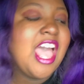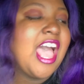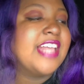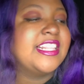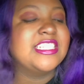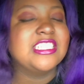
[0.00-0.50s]

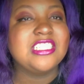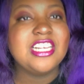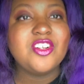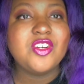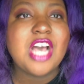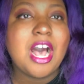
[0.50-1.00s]
at this
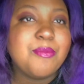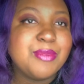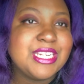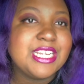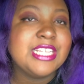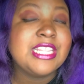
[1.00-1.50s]
little
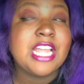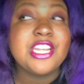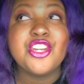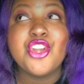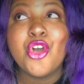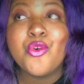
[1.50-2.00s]
company that
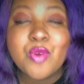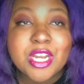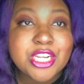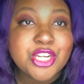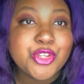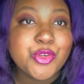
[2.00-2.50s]
no
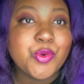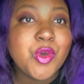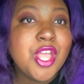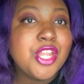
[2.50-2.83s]
one knew,